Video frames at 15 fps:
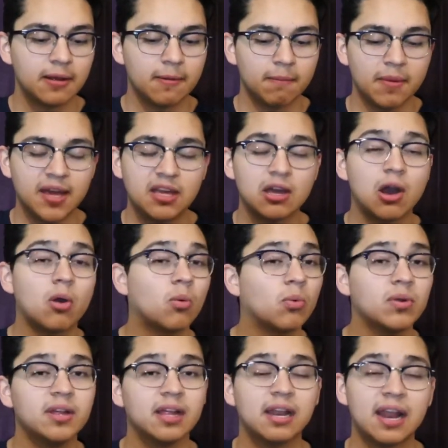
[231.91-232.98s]
make y'all
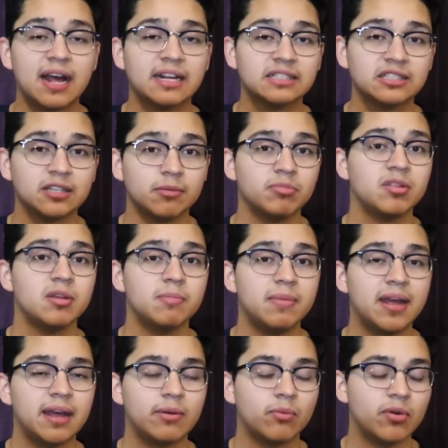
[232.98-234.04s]
realize something
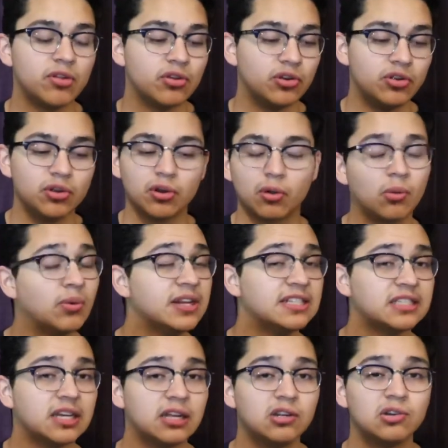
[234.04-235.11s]
man whether you're a
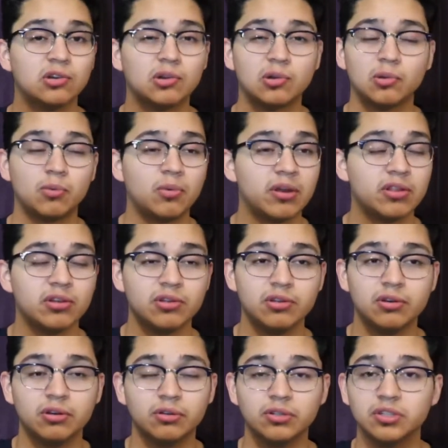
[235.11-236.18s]
reseller or whether you
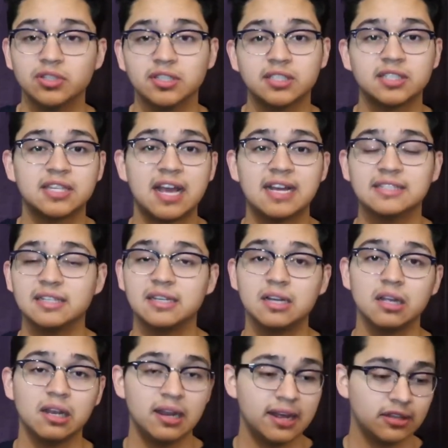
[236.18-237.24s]
know you're just as a
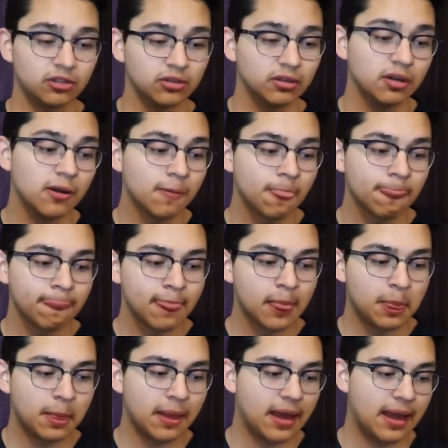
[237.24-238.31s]
collector
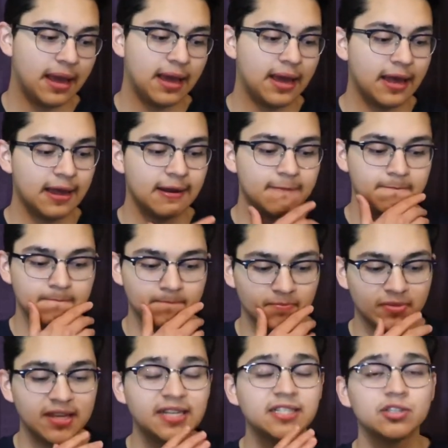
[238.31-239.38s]
and
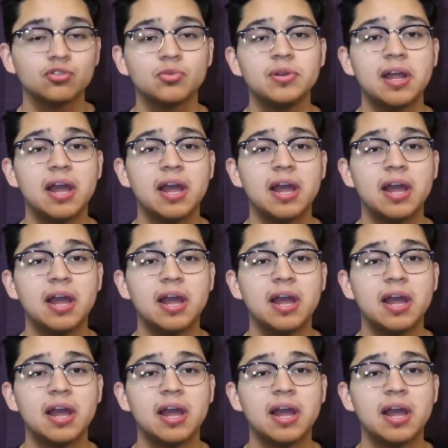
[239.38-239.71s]
these three